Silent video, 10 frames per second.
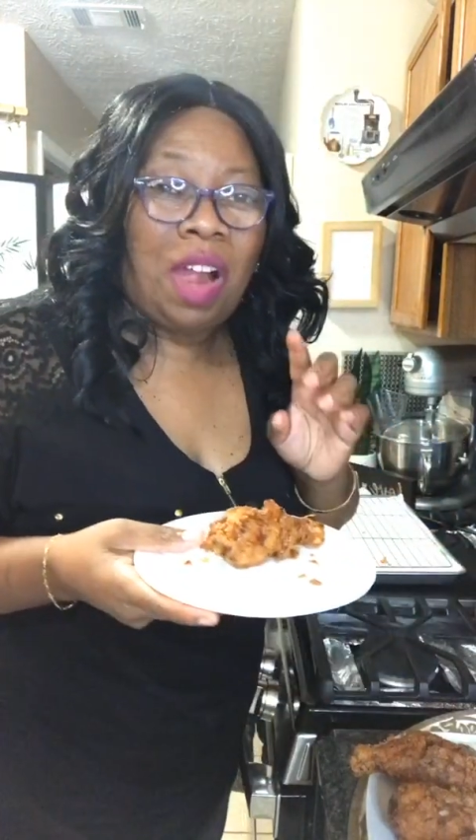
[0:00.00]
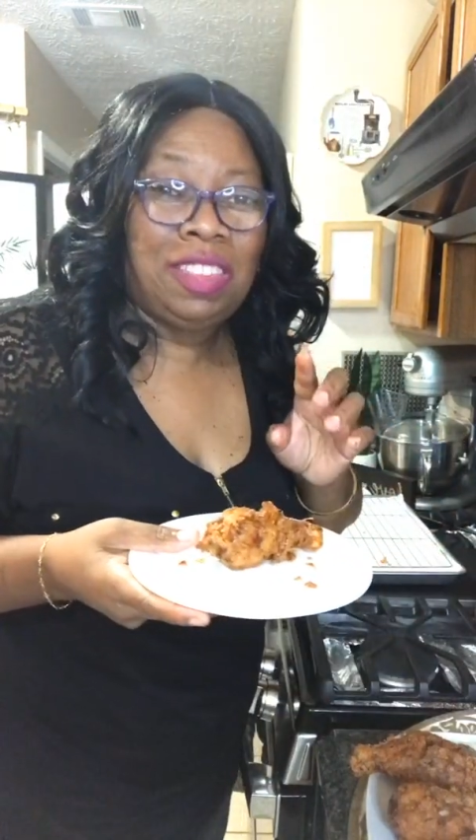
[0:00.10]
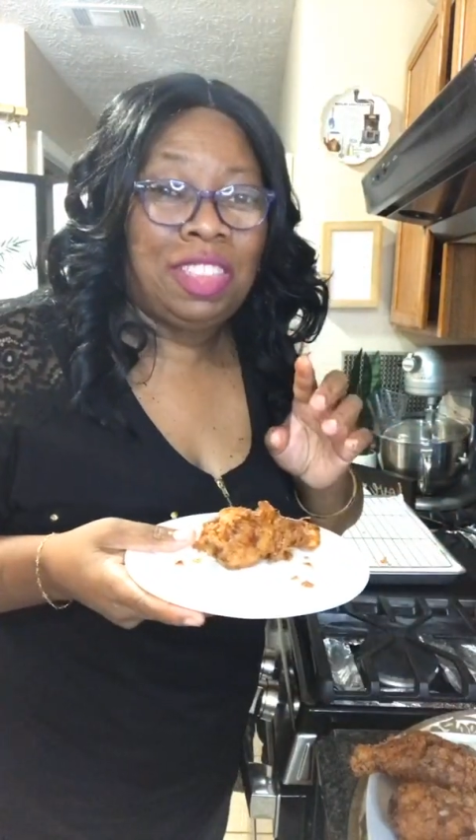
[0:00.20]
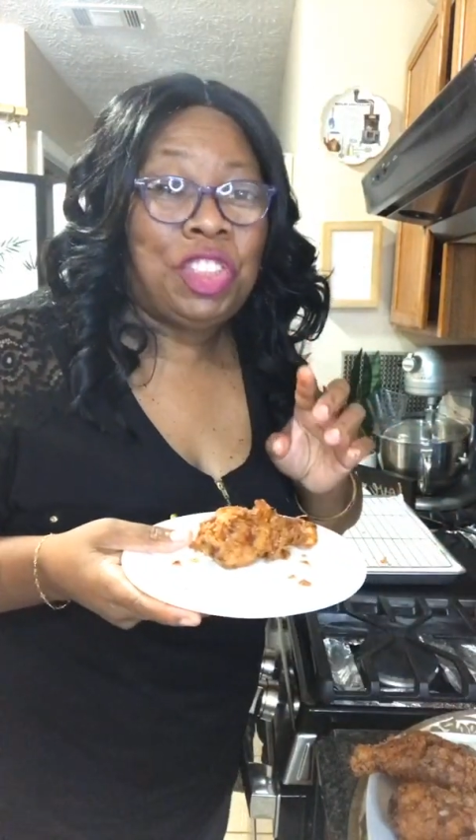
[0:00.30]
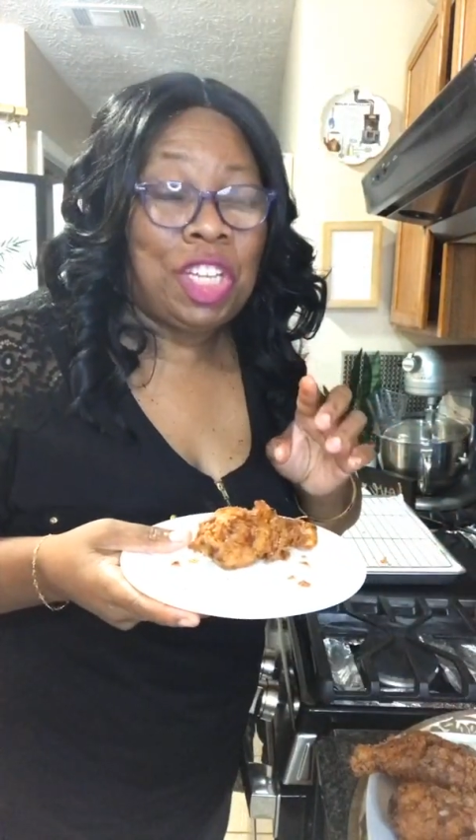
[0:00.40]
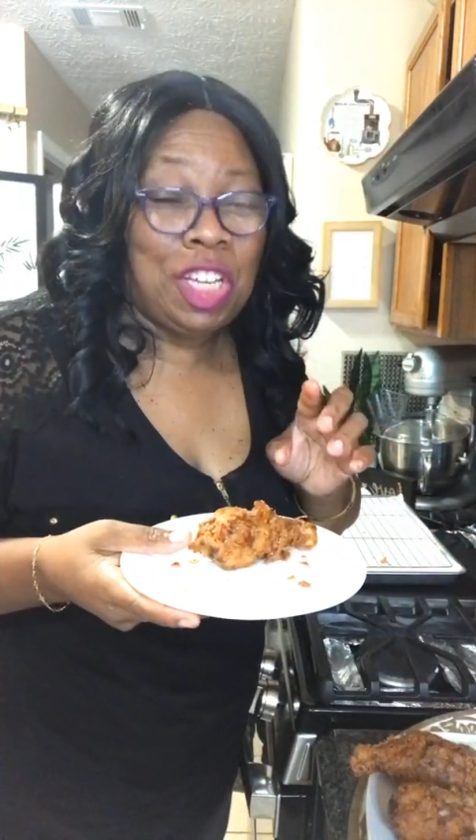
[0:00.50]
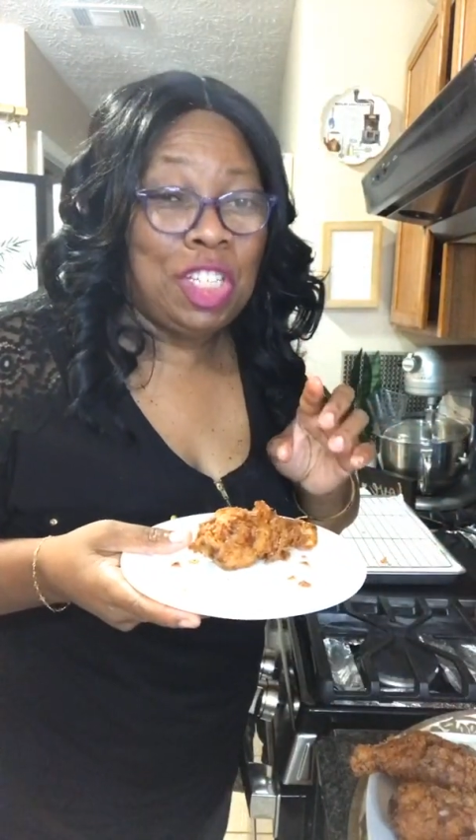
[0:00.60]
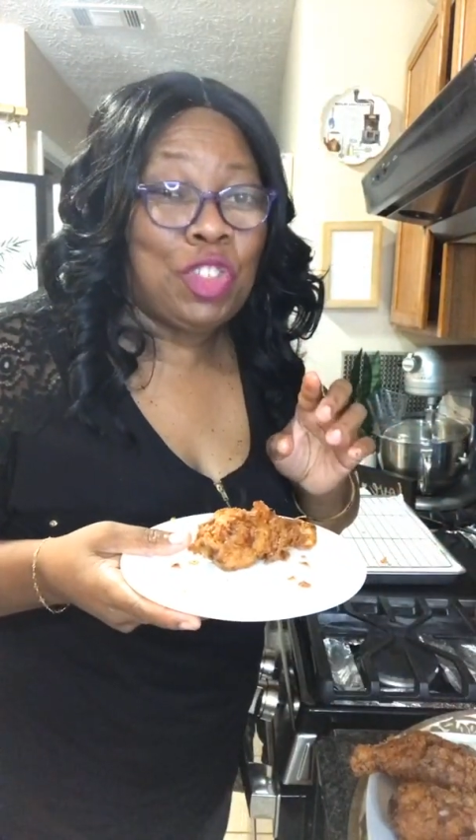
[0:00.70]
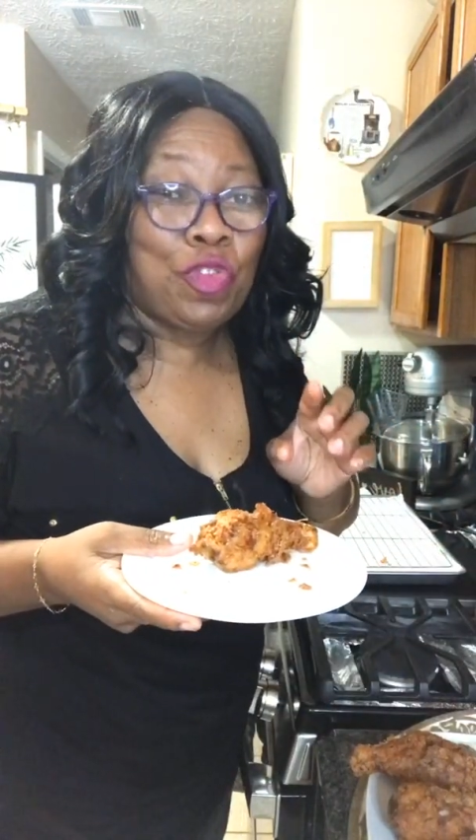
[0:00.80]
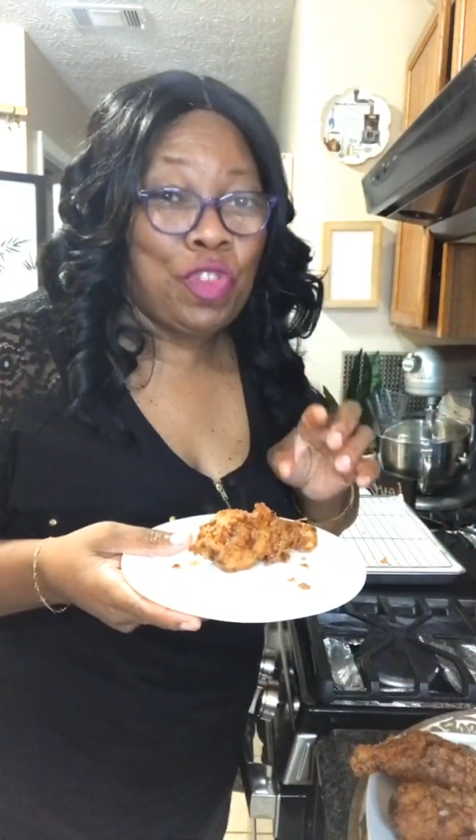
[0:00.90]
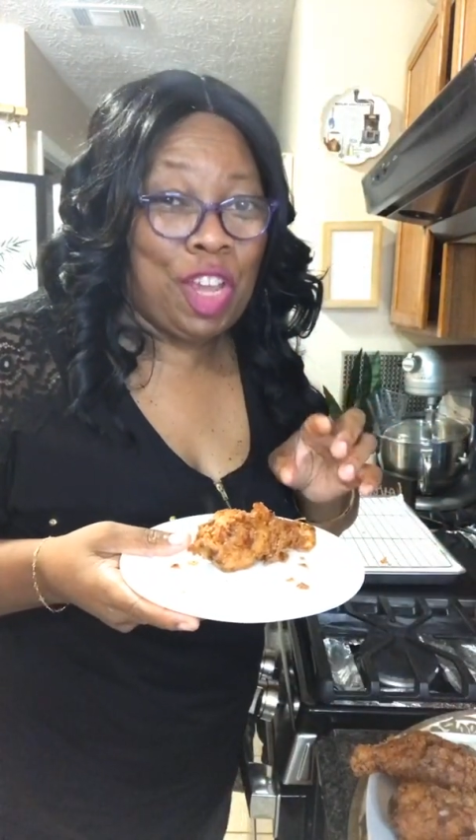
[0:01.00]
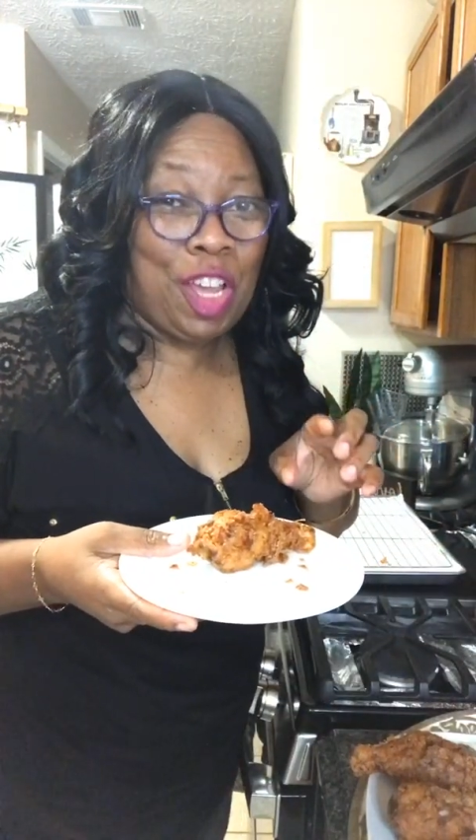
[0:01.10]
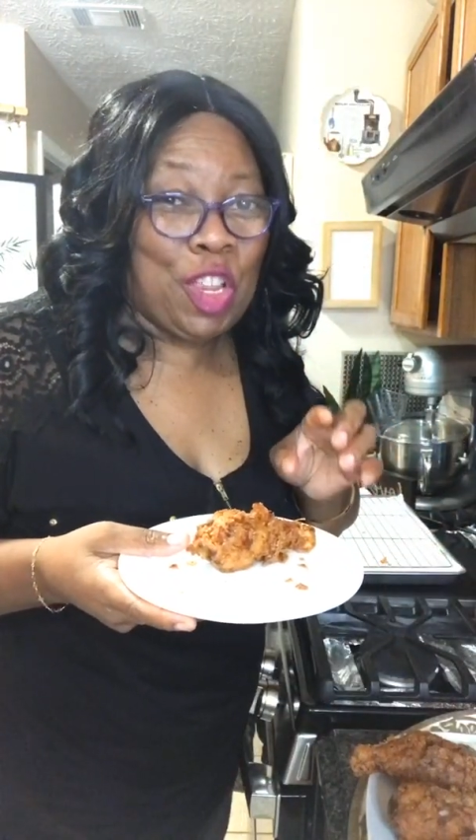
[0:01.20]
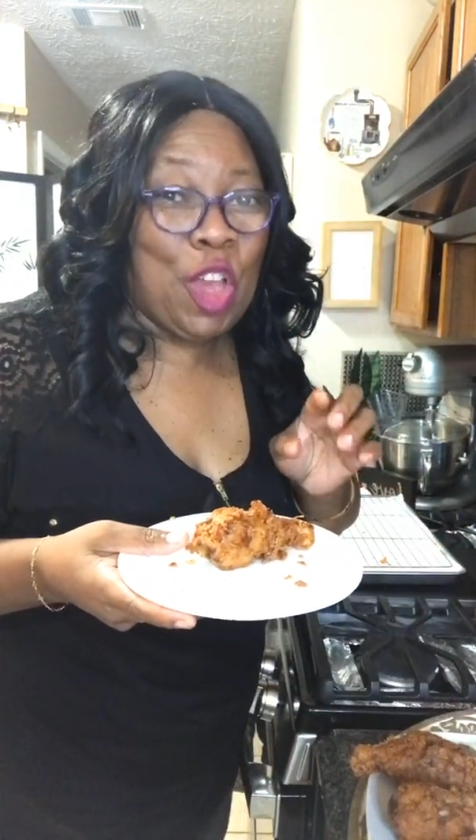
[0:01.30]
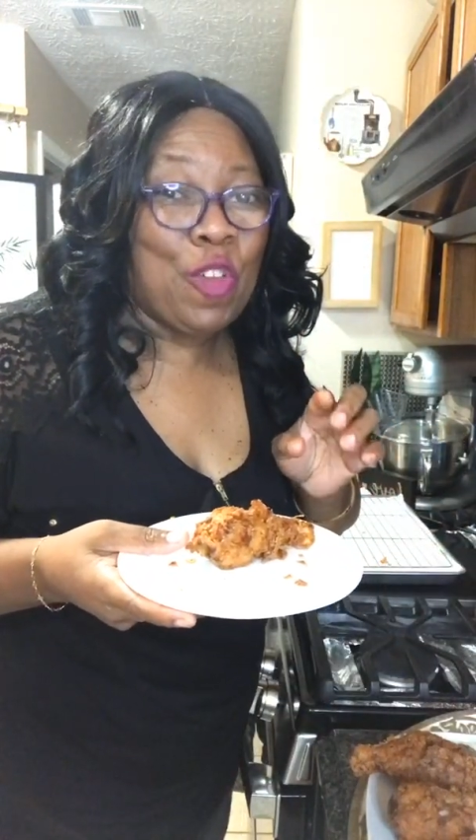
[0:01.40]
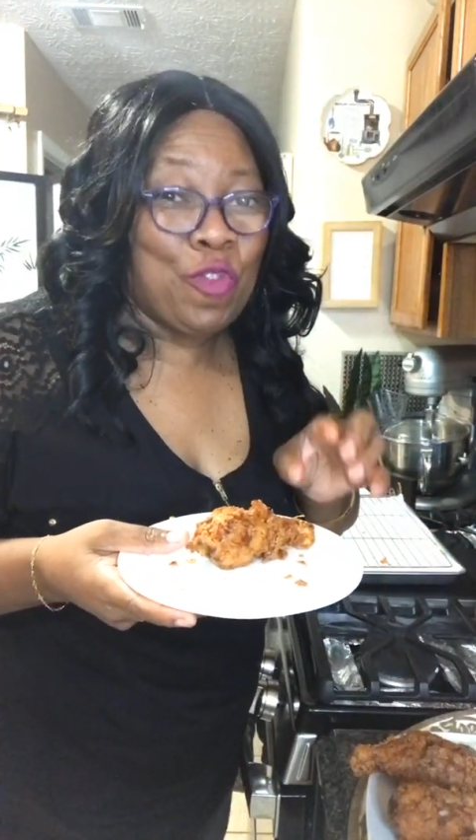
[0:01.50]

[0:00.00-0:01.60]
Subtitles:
This chicken is really,